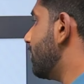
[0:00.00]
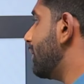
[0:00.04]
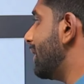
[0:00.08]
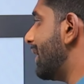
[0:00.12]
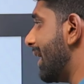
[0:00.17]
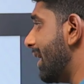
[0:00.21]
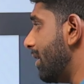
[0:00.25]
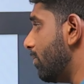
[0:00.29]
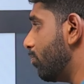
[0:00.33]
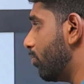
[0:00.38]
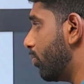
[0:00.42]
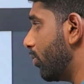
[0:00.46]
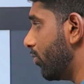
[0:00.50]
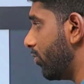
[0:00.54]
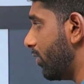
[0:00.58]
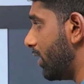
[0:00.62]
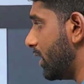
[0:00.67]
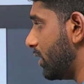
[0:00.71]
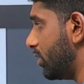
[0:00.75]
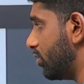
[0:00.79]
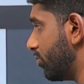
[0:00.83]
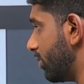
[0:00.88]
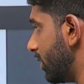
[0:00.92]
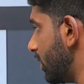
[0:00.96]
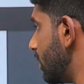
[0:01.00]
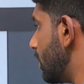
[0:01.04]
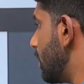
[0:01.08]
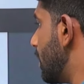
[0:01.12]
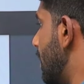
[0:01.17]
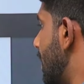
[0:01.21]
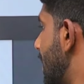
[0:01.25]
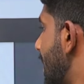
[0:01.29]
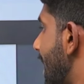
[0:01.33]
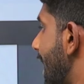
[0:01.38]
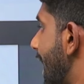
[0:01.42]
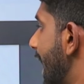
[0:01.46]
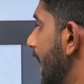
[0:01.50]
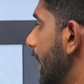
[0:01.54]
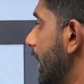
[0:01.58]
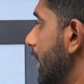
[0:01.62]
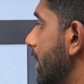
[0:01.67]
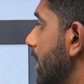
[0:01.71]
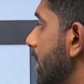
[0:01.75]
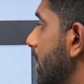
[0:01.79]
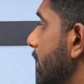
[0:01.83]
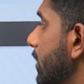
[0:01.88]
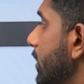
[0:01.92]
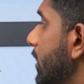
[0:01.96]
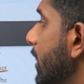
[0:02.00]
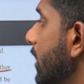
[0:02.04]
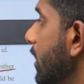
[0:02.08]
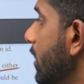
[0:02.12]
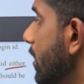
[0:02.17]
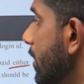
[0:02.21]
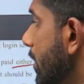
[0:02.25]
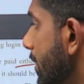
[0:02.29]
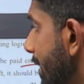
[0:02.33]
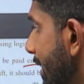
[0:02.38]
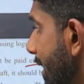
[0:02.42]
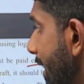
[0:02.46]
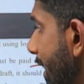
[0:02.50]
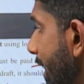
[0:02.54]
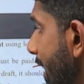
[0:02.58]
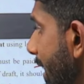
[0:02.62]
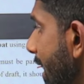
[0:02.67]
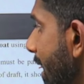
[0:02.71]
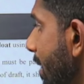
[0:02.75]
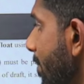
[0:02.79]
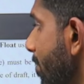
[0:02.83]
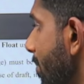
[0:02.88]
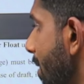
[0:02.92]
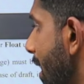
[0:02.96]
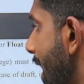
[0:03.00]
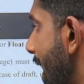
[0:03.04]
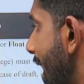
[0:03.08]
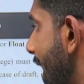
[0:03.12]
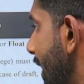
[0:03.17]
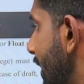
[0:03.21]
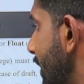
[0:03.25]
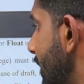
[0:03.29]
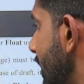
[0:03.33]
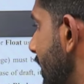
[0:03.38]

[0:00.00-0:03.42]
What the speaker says: at Bhubaneswar, and the name and the